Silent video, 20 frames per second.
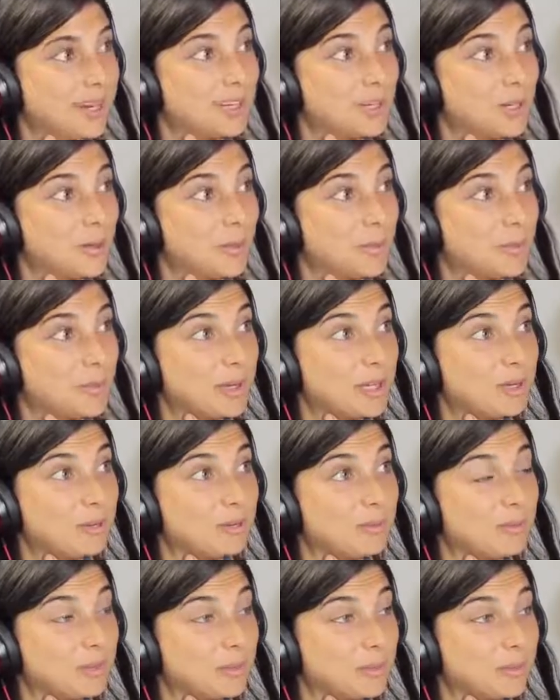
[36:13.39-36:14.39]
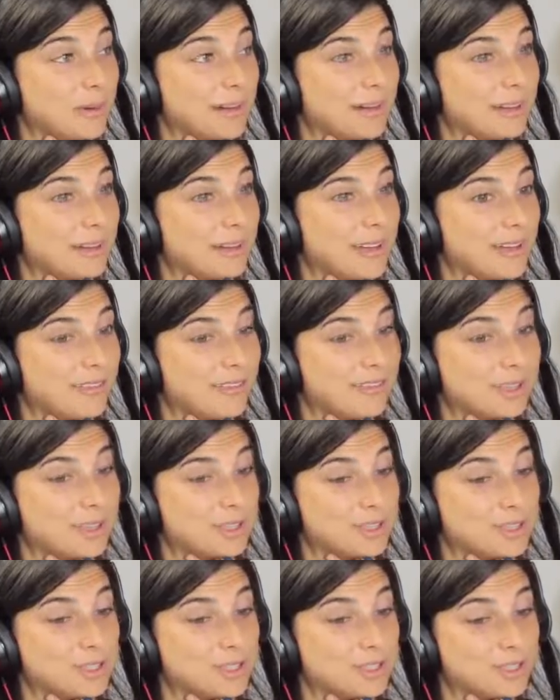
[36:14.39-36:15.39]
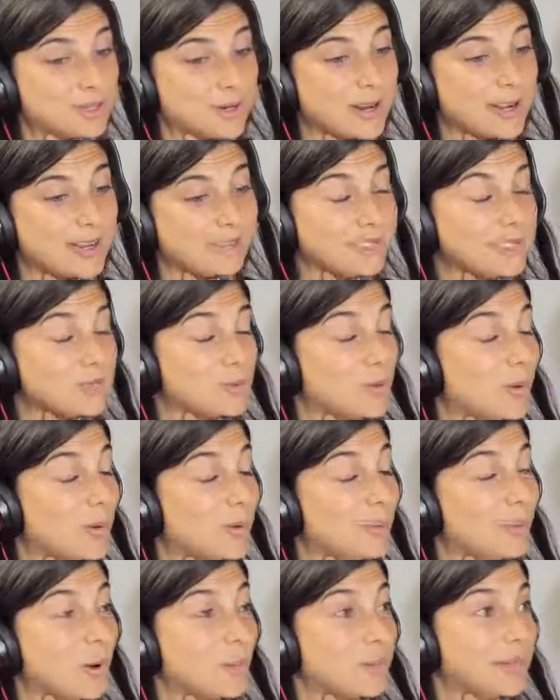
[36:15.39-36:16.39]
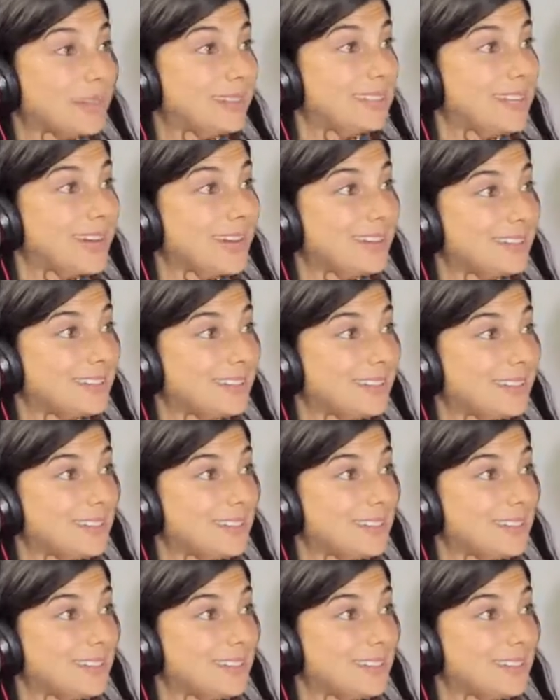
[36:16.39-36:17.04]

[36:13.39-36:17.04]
I know it will make you feel better. I think you should try at least one raw meal a day.